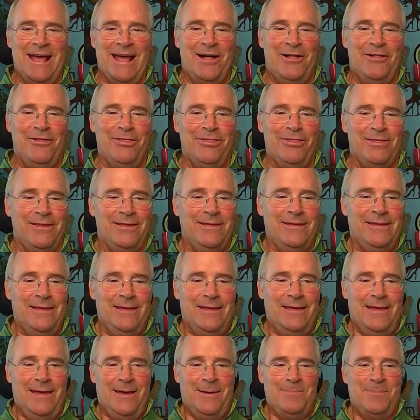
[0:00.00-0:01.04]
Health,
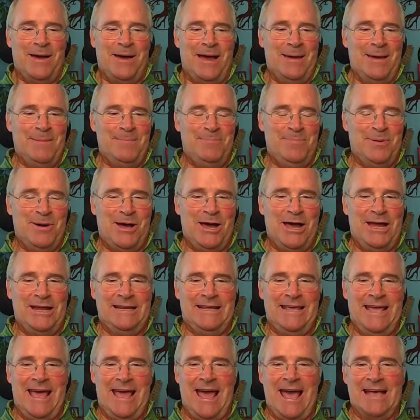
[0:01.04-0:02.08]
my
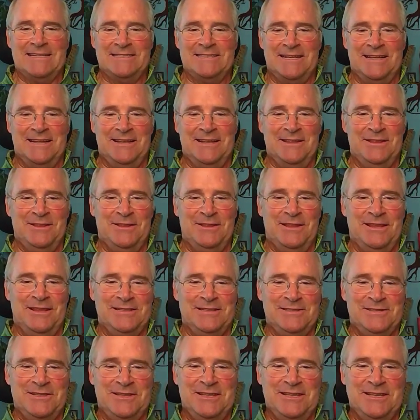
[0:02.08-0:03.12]
podcast, and
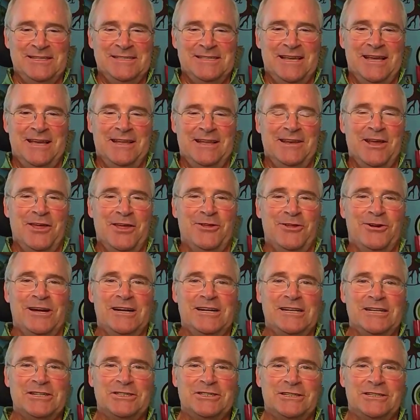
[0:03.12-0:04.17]
this is another
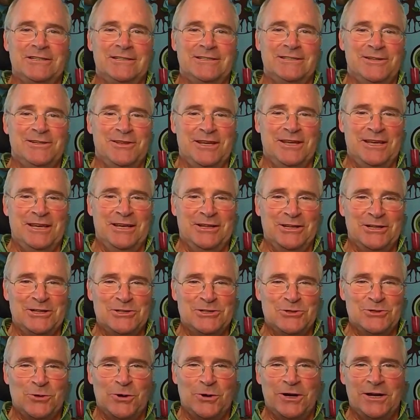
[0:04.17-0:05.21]
addition to the Healing
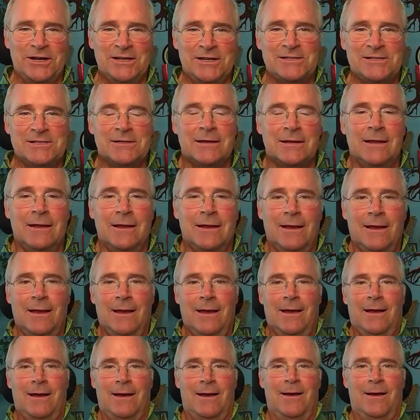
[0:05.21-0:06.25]
Stories
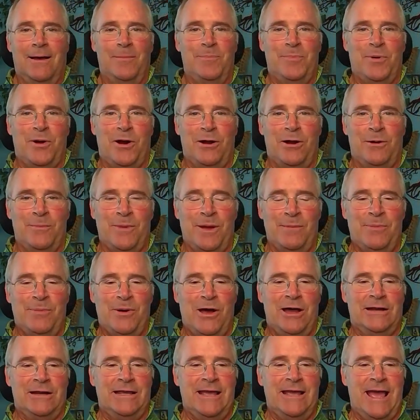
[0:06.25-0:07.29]
part of my
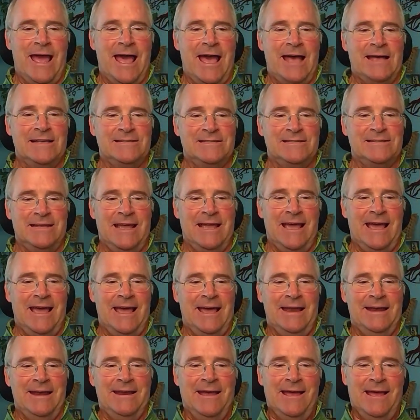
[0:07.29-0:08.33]
podcast.
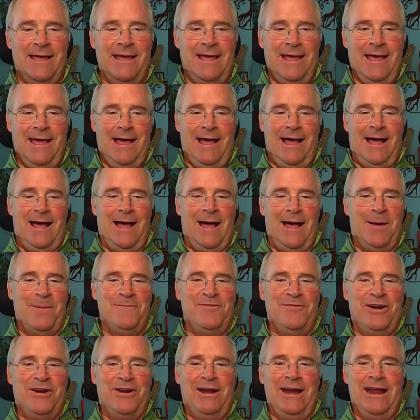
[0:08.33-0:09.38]
And
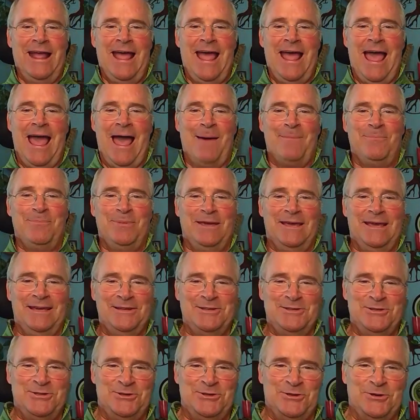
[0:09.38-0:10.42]
I'm very
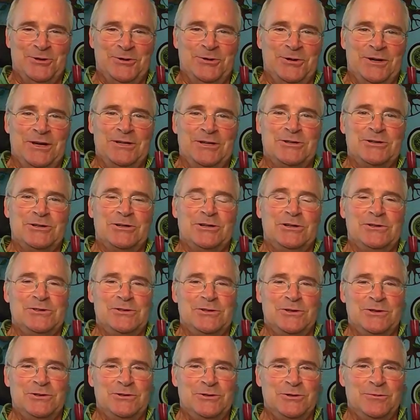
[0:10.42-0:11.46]
happy to
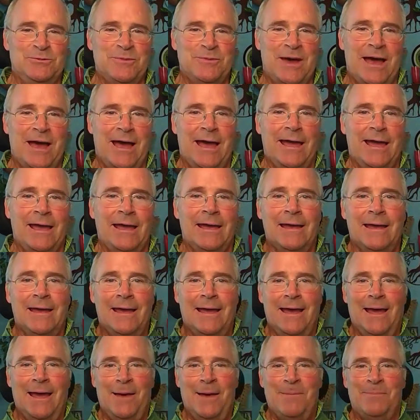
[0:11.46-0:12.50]
introduce you to my
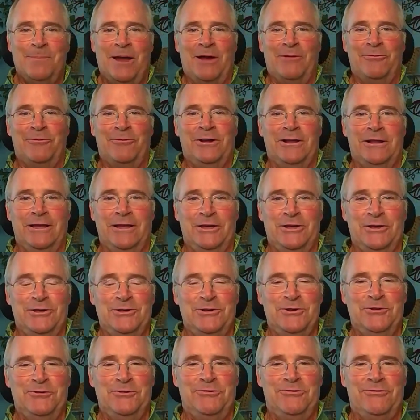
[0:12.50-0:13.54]
really
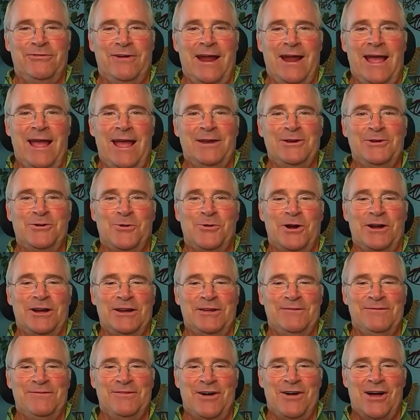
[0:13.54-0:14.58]
good new friend,
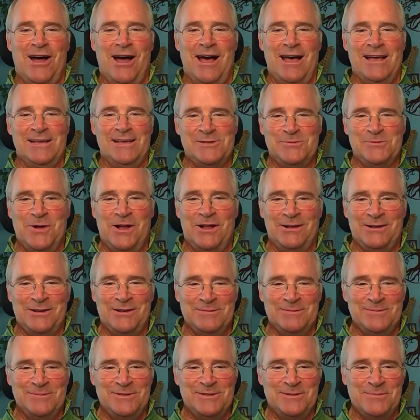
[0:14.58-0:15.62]
Courtney Voss.
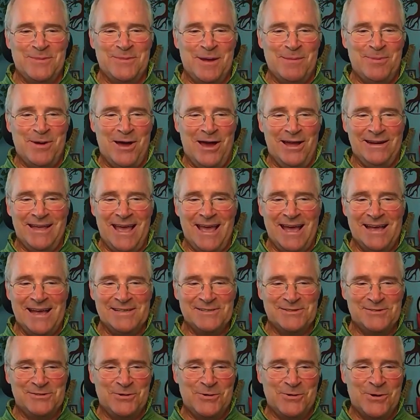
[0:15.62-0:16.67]
Welcome to my
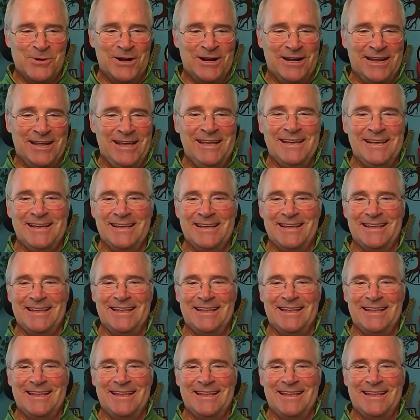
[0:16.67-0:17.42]
podcast, Courtney.